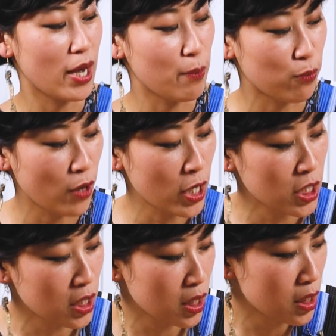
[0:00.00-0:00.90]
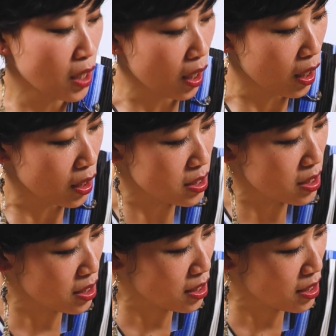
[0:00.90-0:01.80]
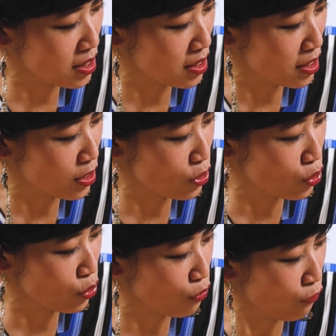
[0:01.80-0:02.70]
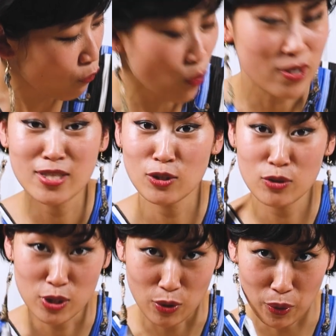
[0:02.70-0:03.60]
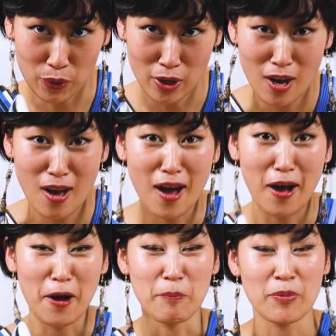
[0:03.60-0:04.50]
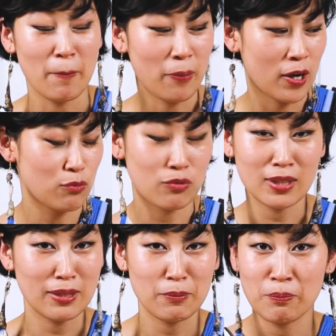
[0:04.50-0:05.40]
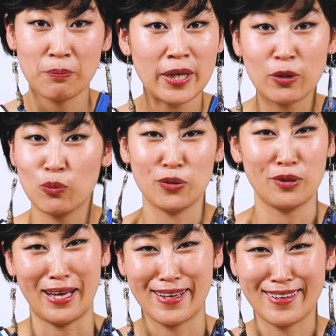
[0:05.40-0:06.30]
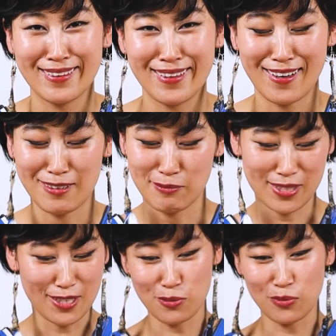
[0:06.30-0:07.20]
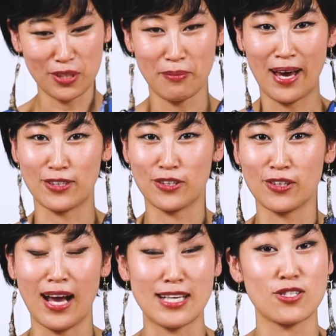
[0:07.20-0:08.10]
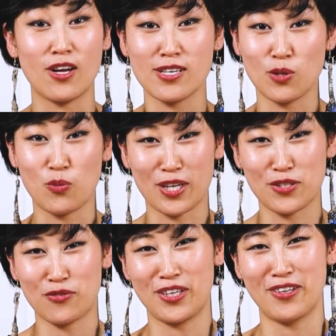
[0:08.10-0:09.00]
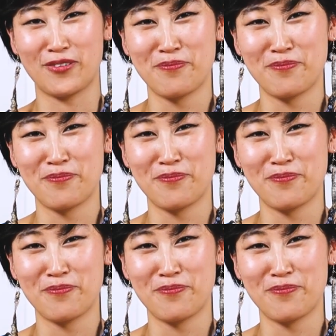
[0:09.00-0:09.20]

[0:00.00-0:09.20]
a Brother DZ2400, but really pick what you like. It doesn't really matter as long as it works for you.